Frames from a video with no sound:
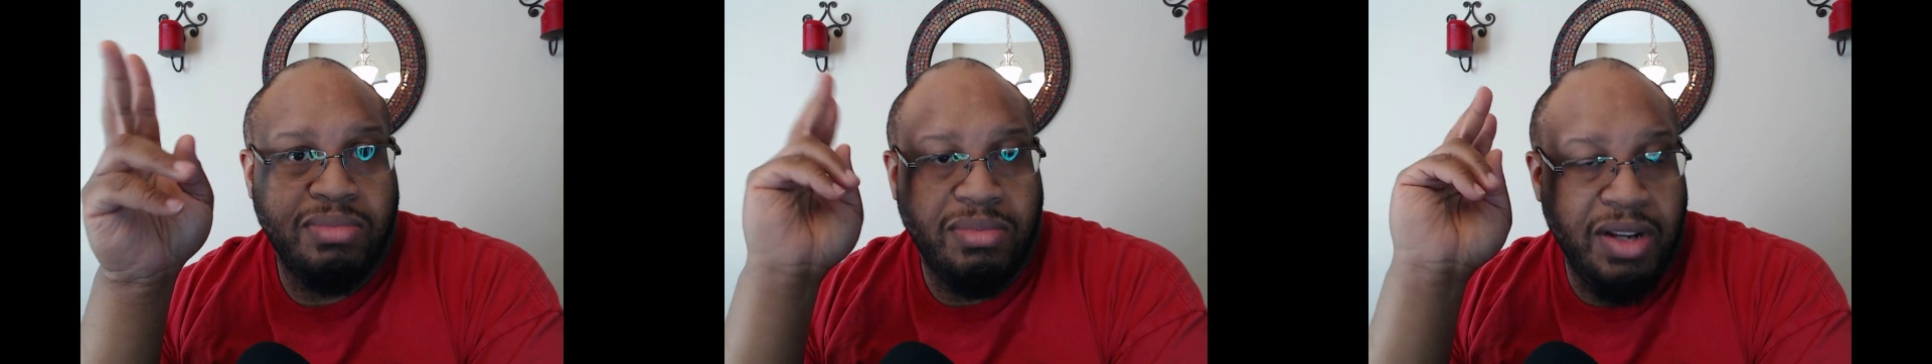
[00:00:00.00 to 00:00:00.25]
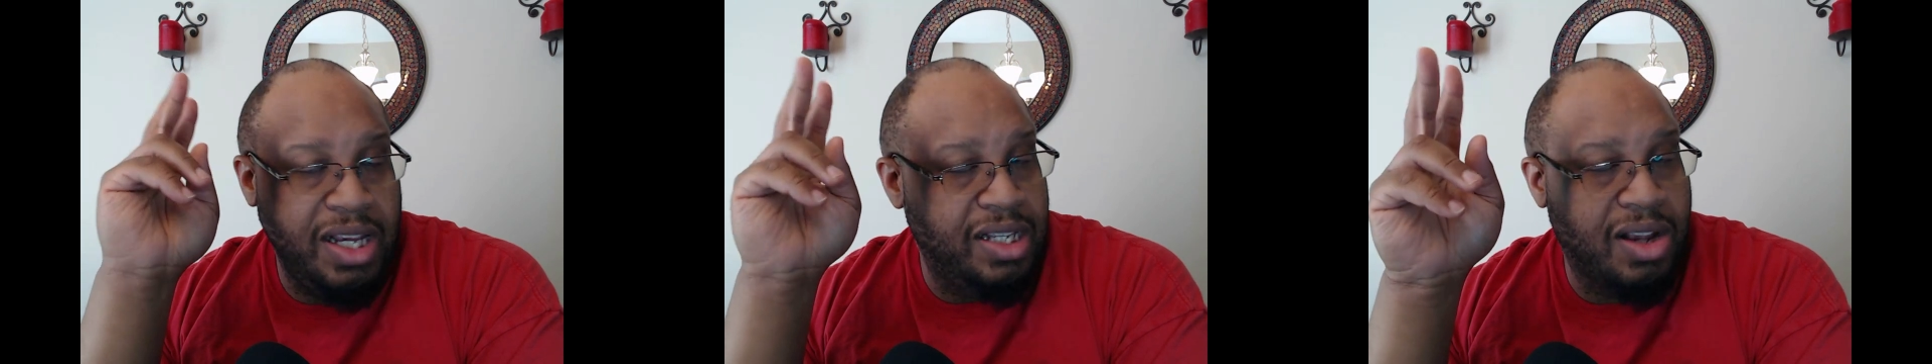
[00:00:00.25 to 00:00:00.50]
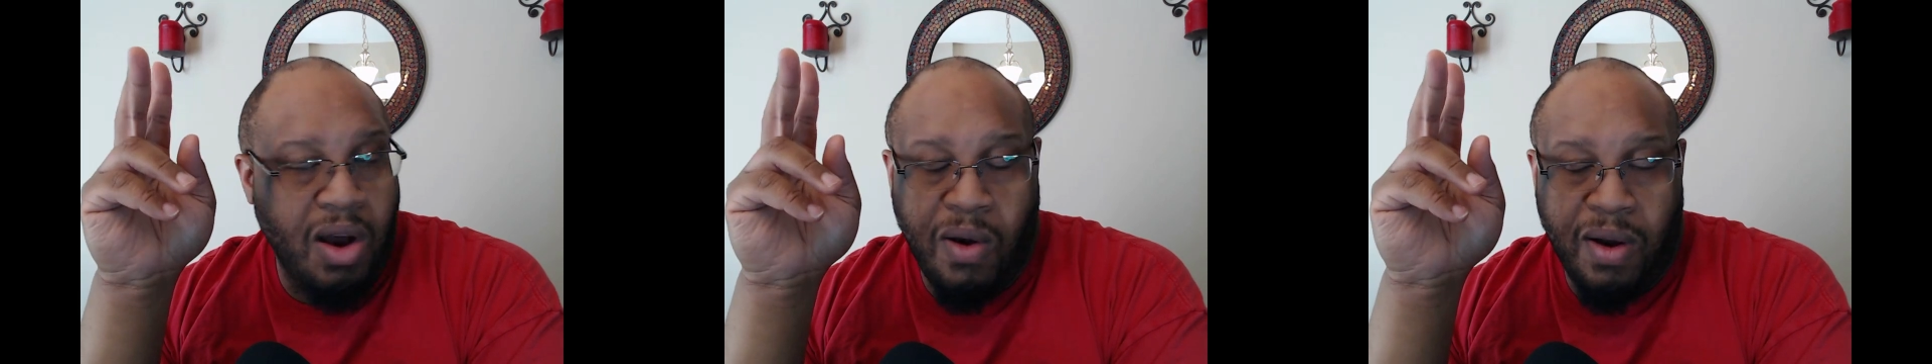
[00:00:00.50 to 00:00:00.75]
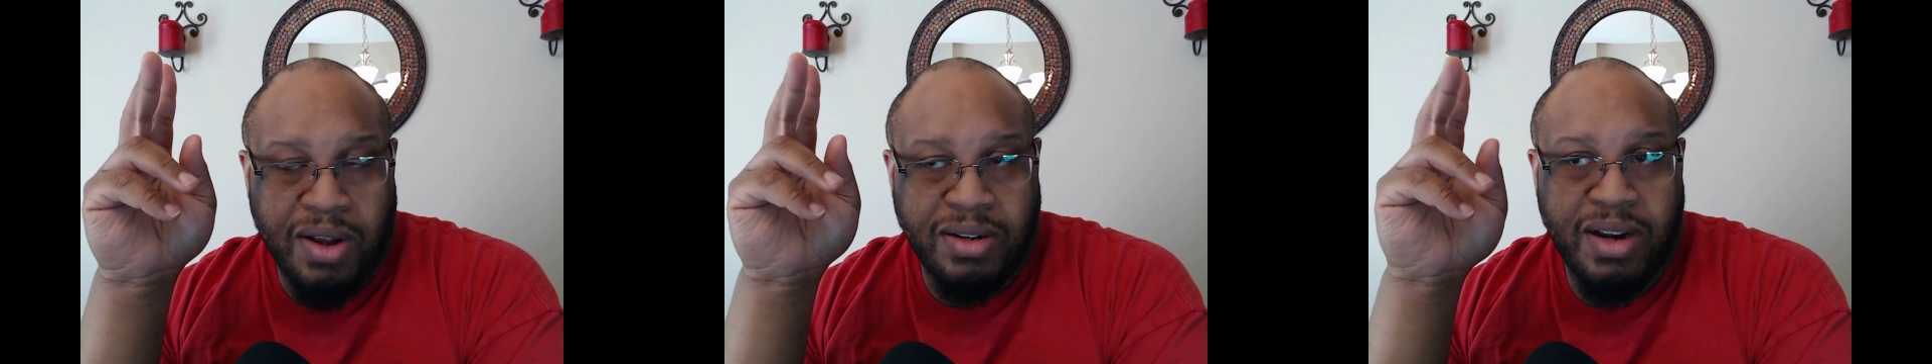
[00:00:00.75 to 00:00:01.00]
He's
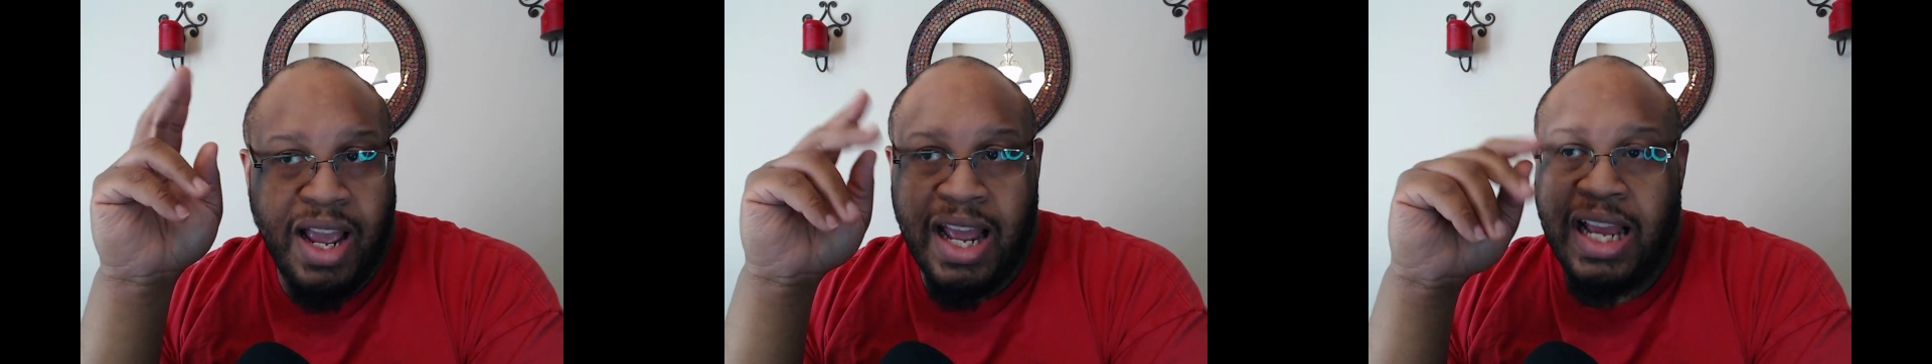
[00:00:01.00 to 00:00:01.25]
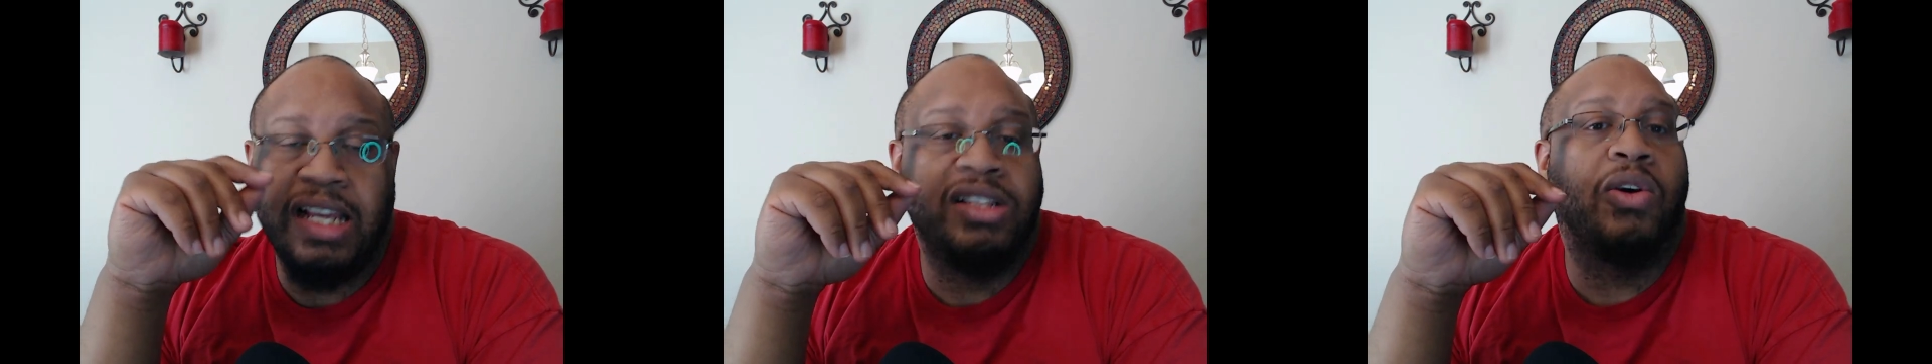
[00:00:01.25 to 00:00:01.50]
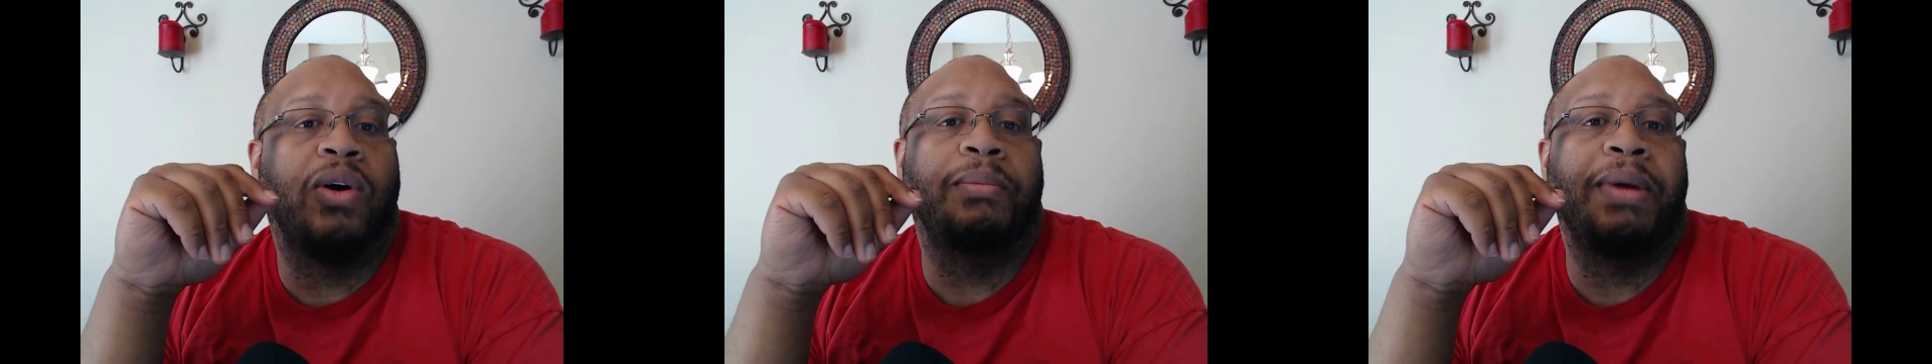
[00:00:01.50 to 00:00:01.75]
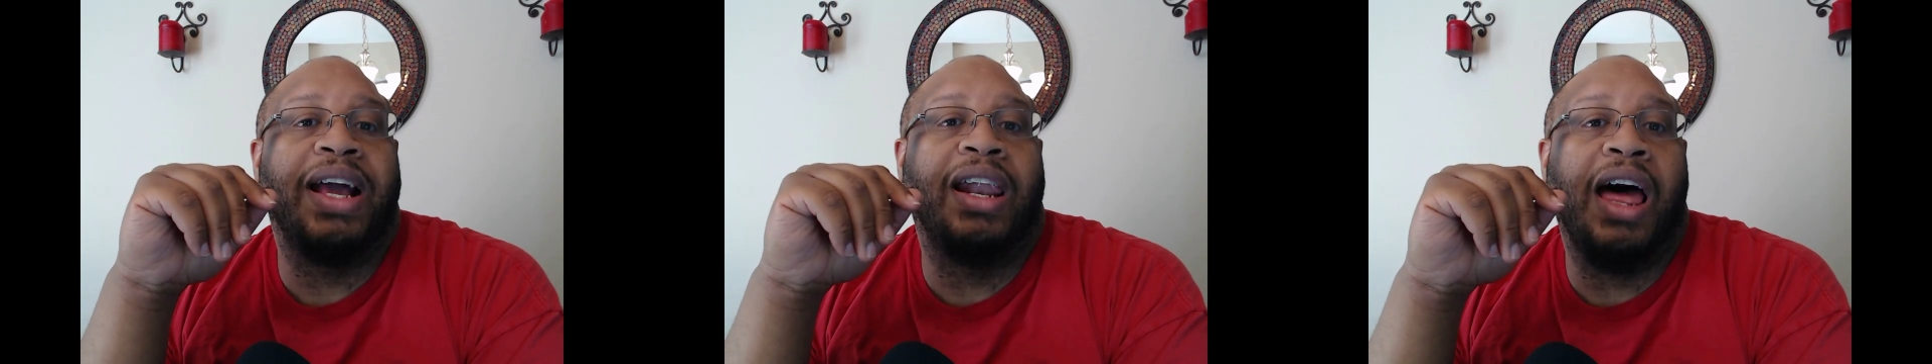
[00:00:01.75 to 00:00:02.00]
gone, and he's going to
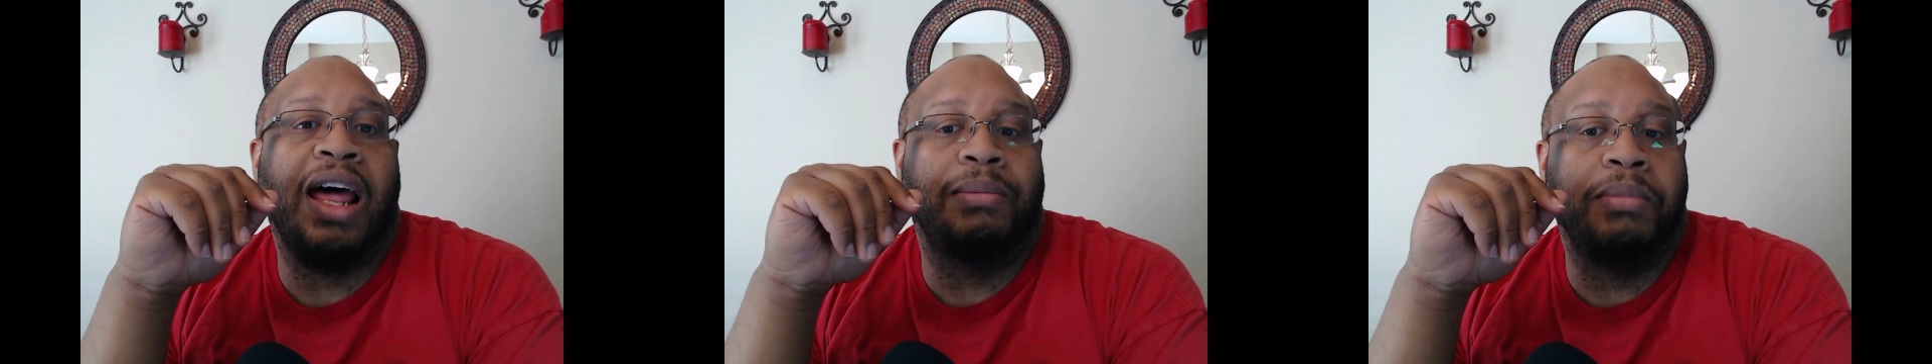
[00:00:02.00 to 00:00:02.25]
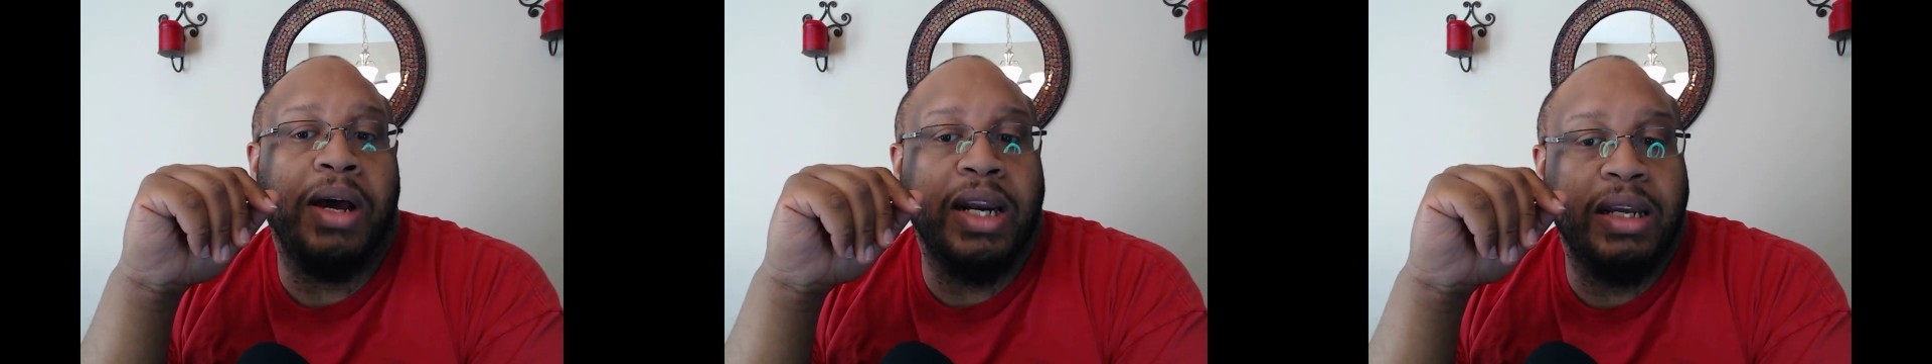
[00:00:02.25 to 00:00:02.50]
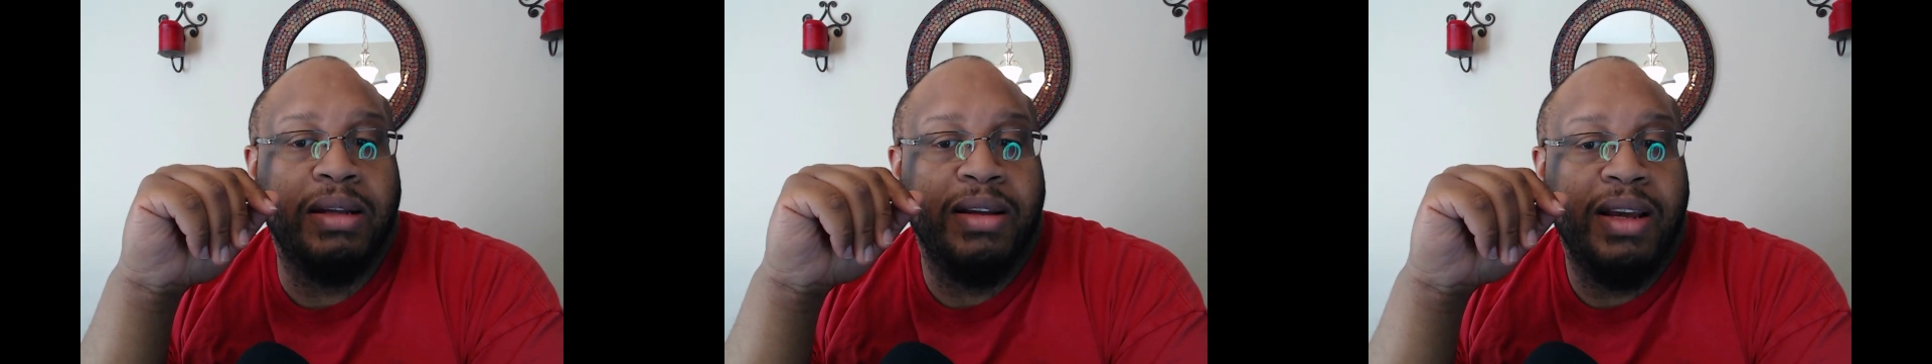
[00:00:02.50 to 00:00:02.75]
make a lot of money